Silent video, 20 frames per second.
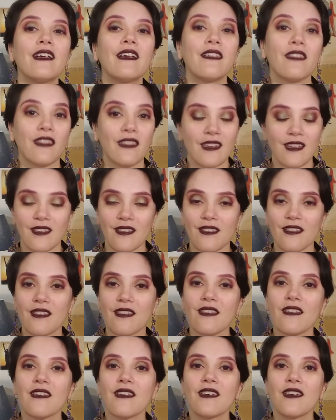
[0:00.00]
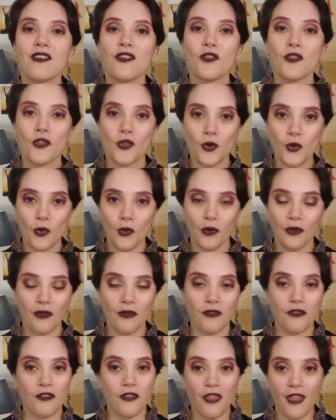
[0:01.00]
these
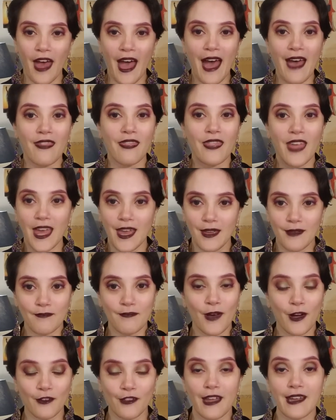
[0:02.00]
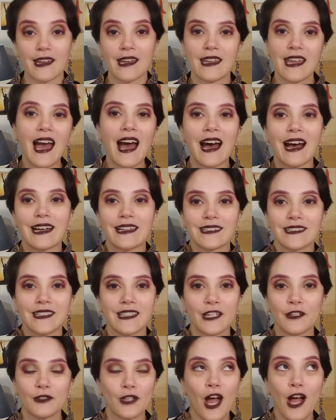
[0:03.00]
schools that they are like, yeah,
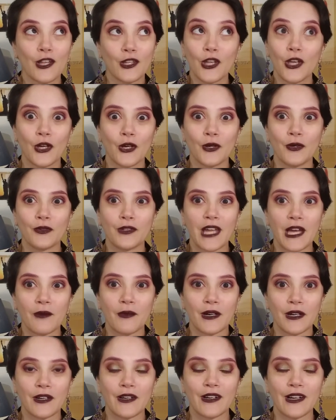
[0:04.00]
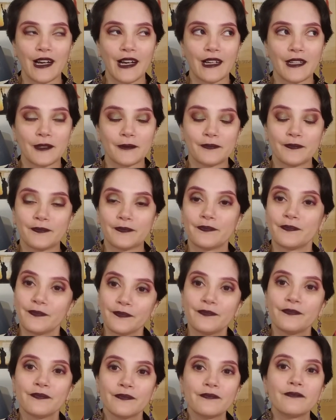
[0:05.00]
they're not new. They were. Um,
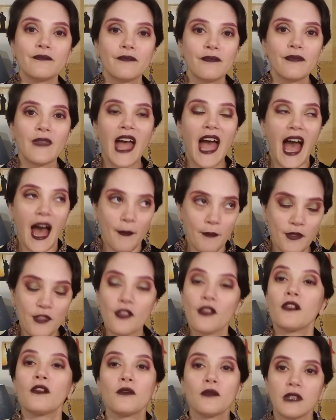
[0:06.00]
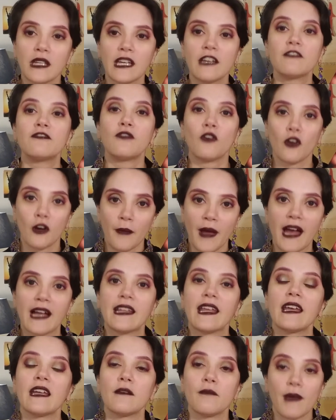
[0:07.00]
absolutely
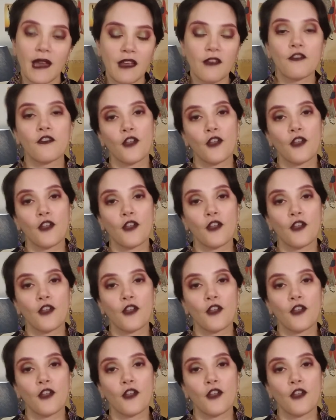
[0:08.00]
formatted based